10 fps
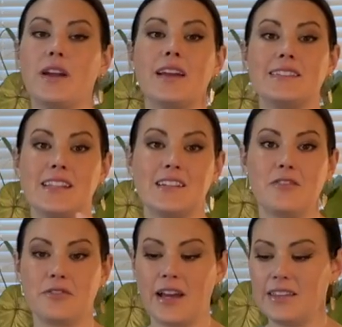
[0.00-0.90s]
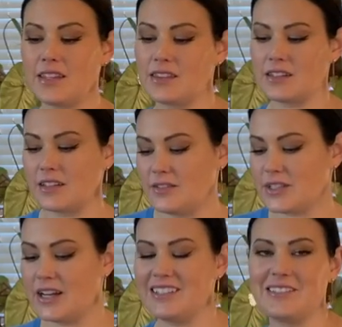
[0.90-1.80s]
gets enough light that the leaves
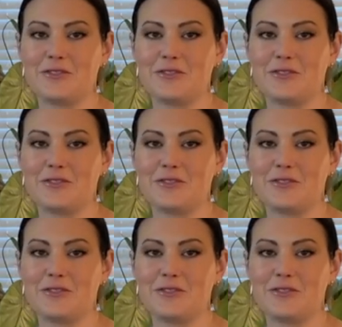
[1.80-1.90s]
kind of